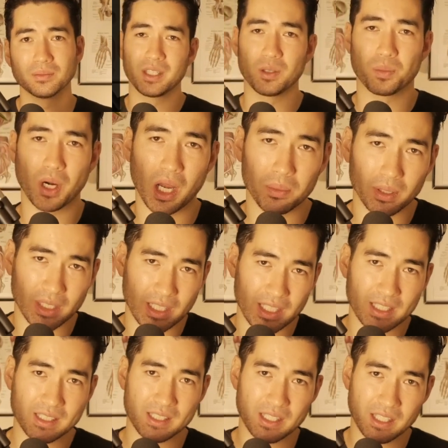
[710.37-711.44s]
you probably need
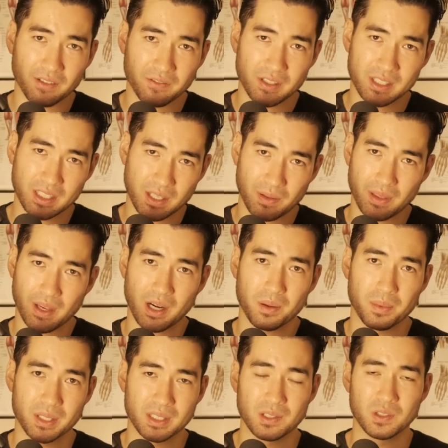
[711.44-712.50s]
to see a
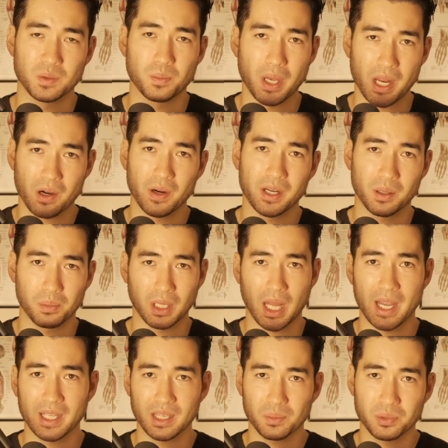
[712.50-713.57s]
physiotherapist who's better at
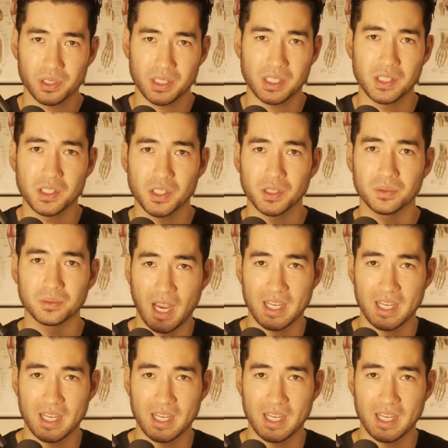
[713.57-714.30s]
applying the procedure,